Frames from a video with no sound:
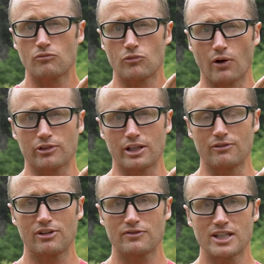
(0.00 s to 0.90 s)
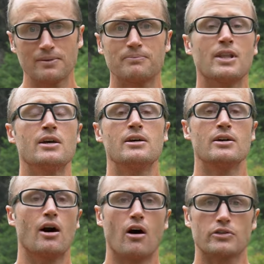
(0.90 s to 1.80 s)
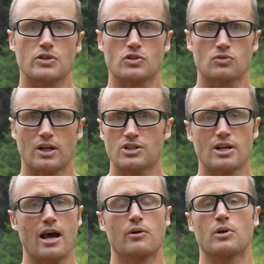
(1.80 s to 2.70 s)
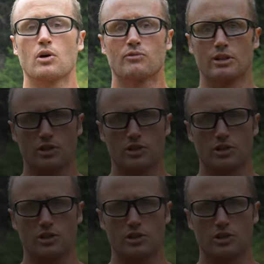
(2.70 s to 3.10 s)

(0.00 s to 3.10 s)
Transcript: roughly at 50, also stretched it out over